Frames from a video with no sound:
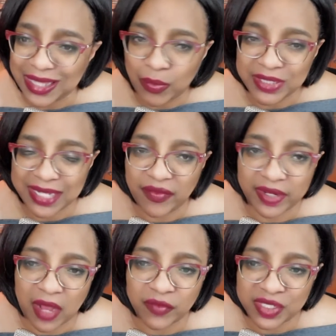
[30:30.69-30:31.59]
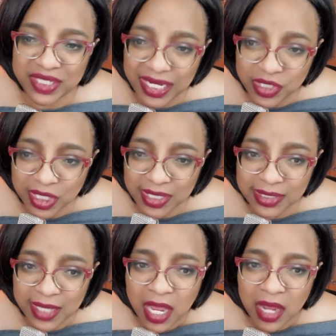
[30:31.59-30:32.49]
I wasn't having
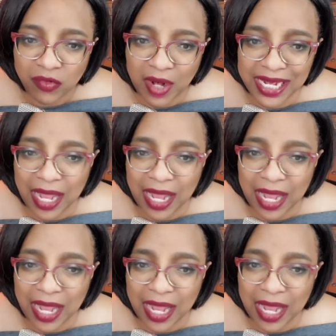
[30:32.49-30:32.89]
conversations, right?